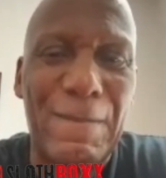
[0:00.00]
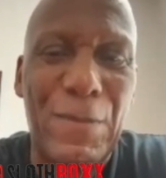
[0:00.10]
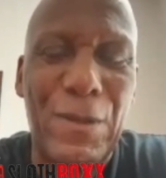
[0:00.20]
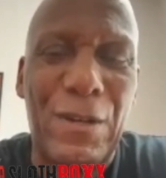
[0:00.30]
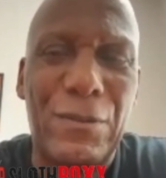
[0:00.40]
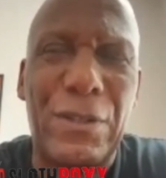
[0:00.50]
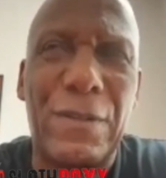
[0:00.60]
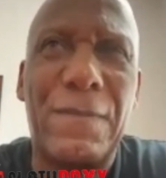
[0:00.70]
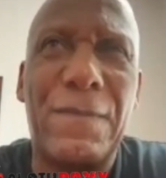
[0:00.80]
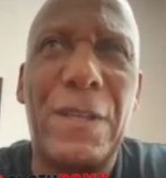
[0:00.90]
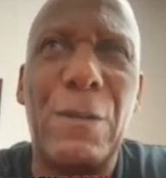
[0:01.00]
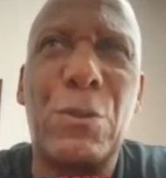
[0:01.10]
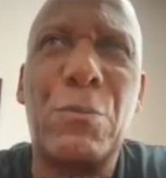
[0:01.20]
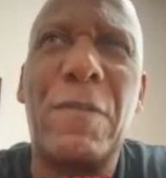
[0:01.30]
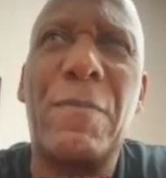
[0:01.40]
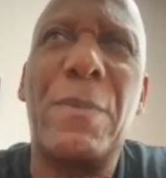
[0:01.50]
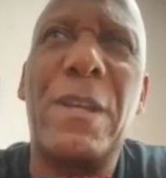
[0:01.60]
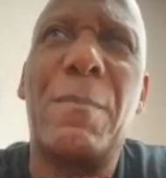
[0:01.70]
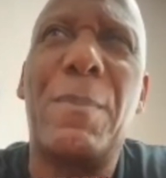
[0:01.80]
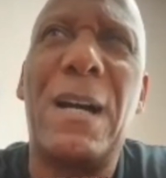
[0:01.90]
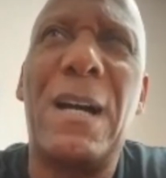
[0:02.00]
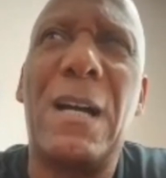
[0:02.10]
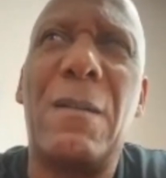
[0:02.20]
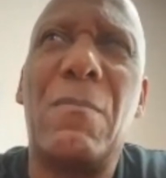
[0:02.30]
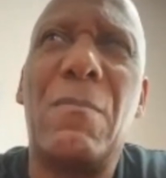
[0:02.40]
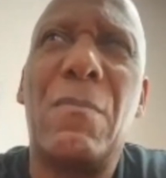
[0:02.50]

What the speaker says: You know, so he was with me about